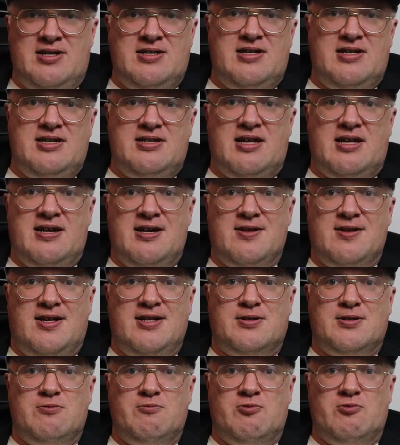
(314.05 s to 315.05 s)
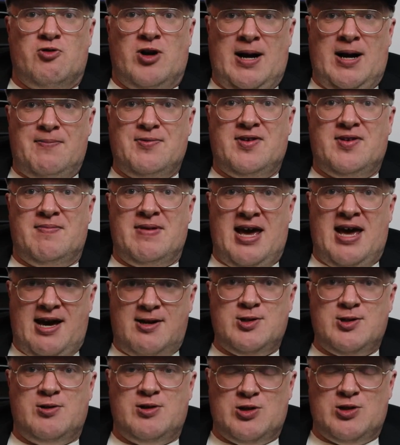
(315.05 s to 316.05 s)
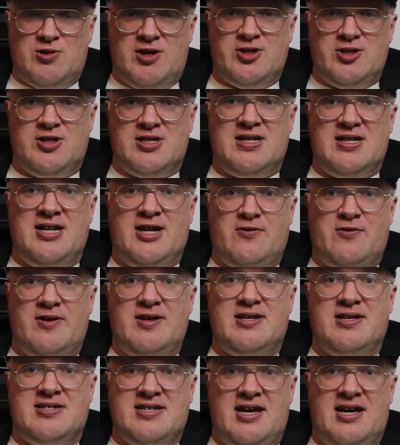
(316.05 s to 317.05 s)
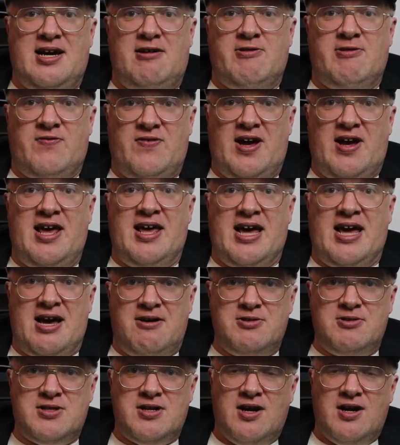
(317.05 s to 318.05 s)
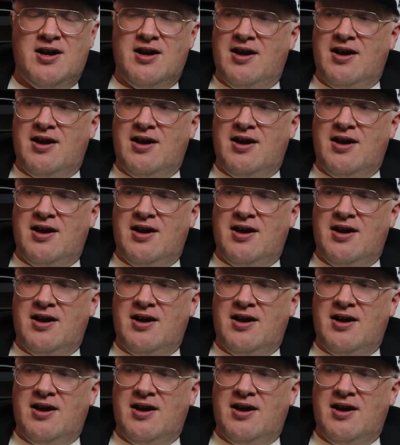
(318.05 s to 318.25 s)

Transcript: Indeed, the Netherlands dropped some extra restrictions literally the day I was flying out.